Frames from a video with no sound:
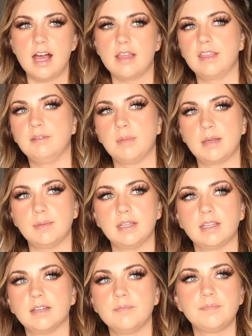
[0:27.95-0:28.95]
and then
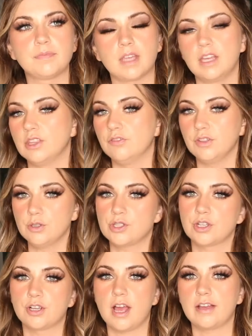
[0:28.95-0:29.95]
maybe in the future